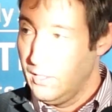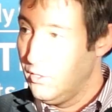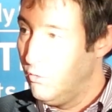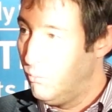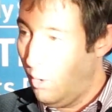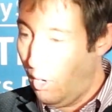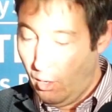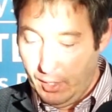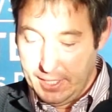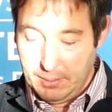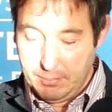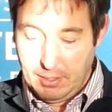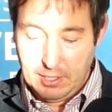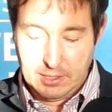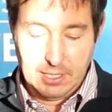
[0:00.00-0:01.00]
The worry
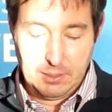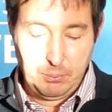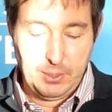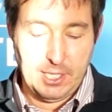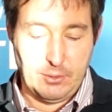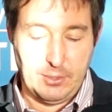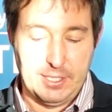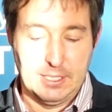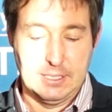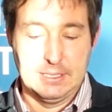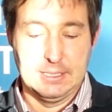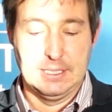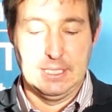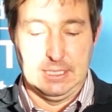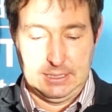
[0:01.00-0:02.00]
about that period
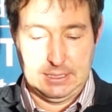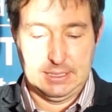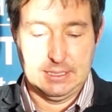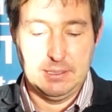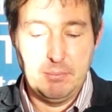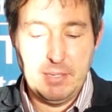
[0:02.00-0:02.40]
is this.